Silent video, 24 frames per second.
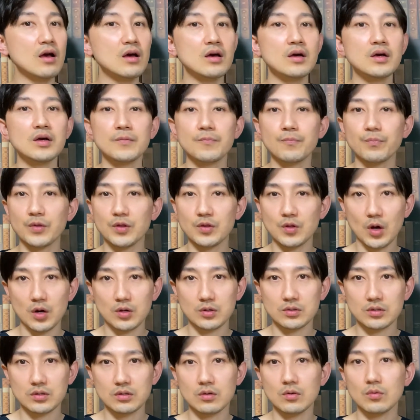Your doctor
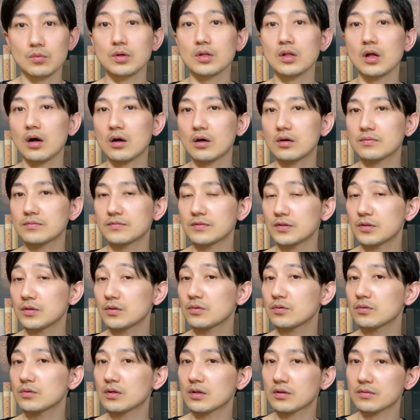will help you to
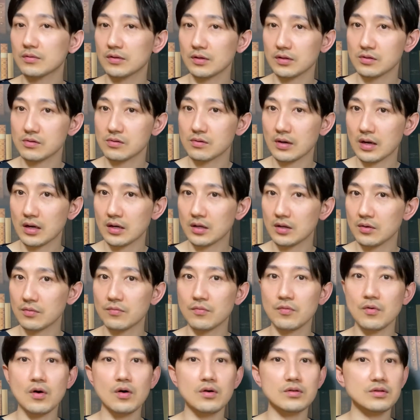get ready for
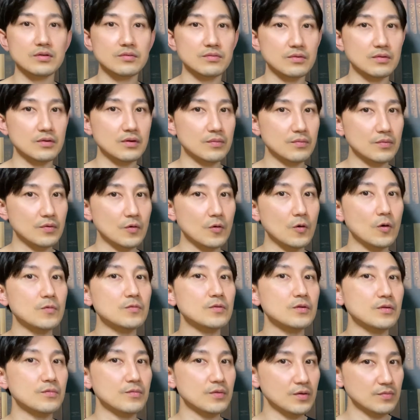the arrival of your
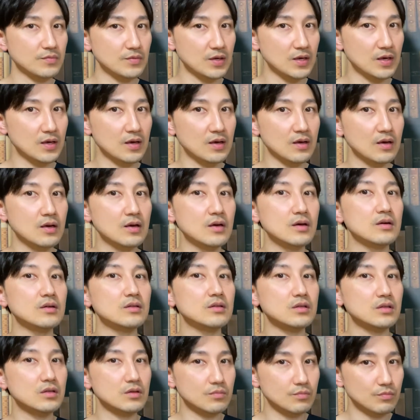baby.
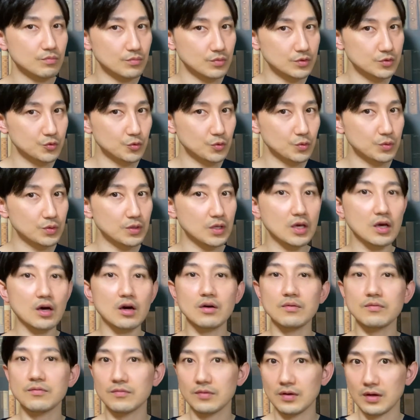The majority of
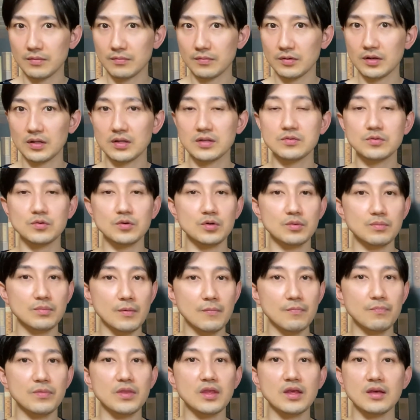Japanese women
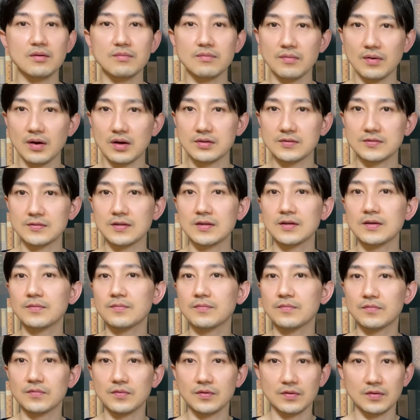give birth in
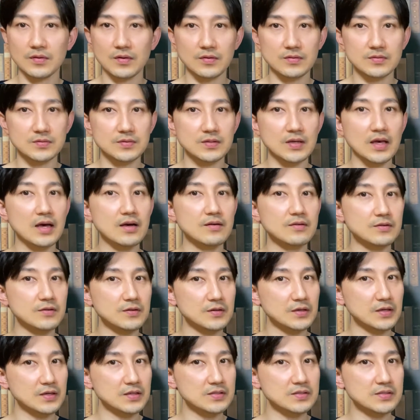hospitals or
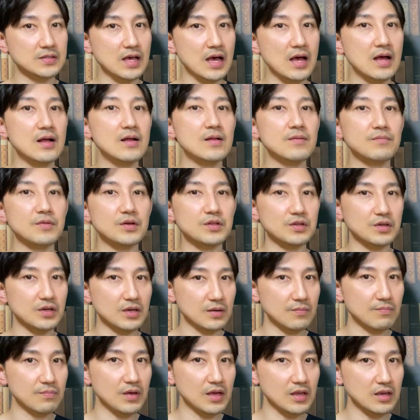clinics, but in
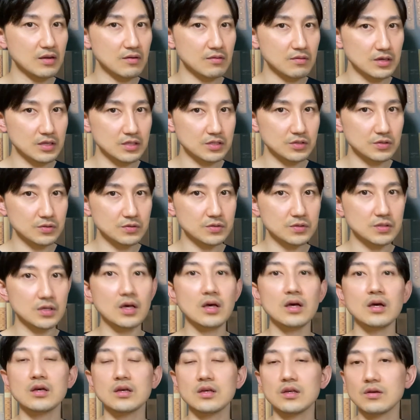many regions,
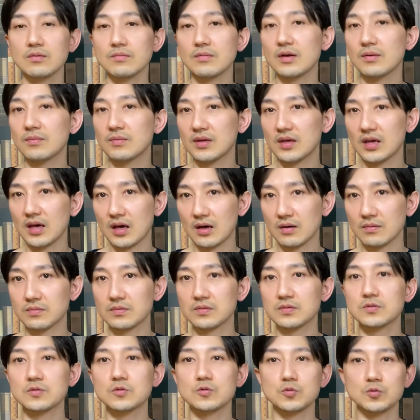you may be able
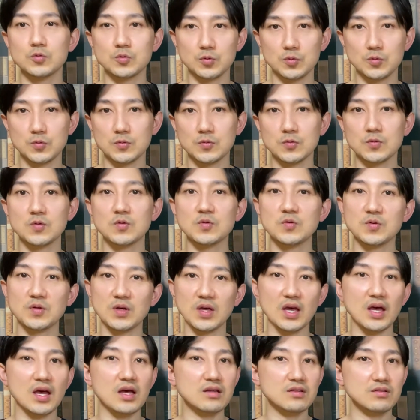to choose to
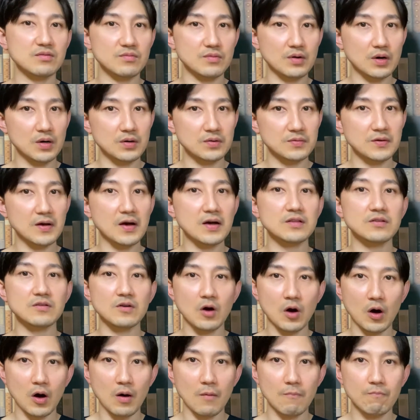give birth at
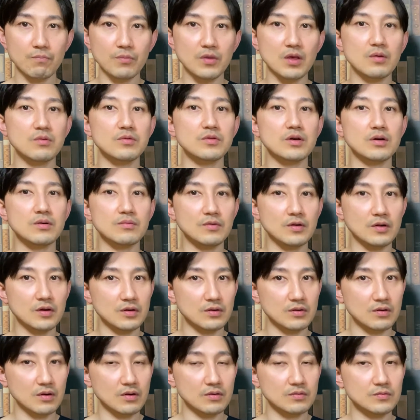home with a
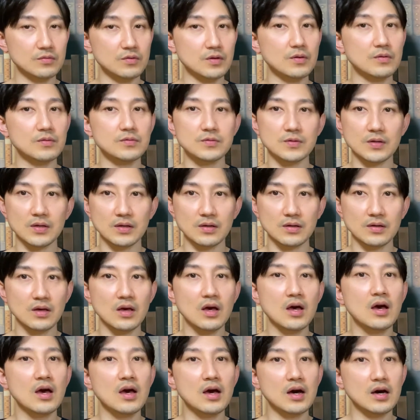midwife attending,
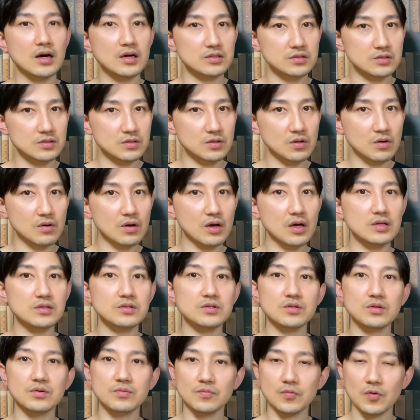as long as
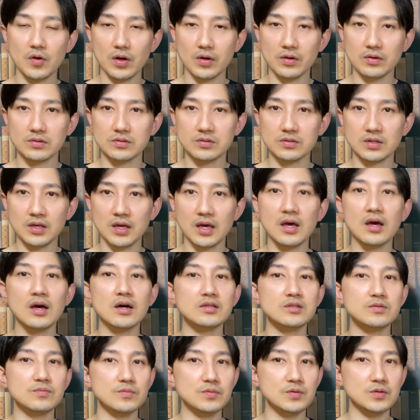your pregnancy
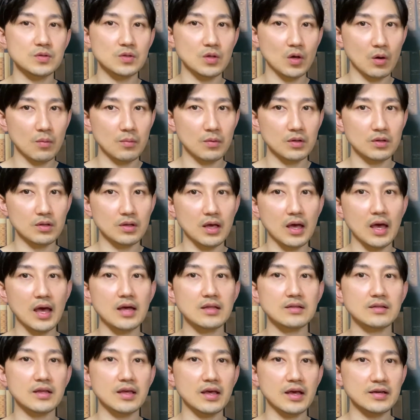has been normal and
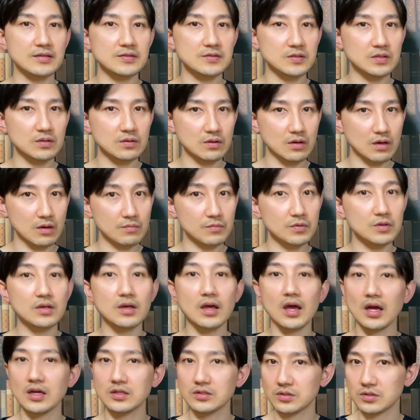has no
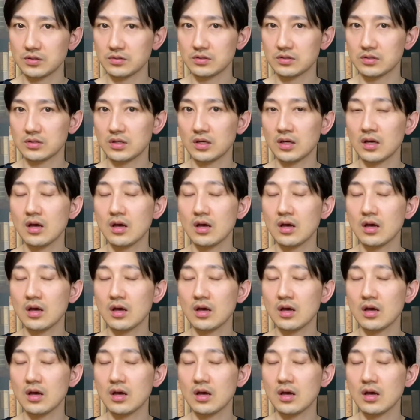complications.